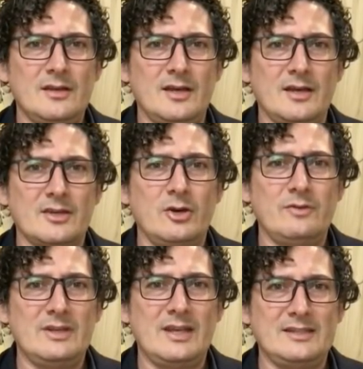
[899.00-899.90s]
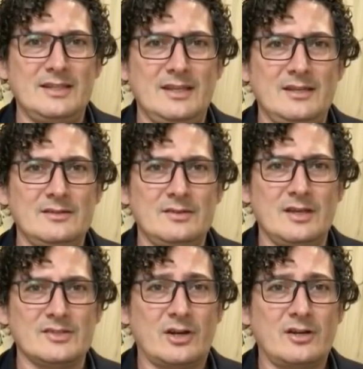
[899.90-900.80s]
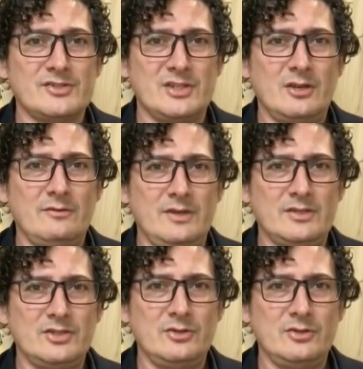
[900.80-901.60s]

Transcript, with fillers: uh, COVID nineteen uh, SARS C O V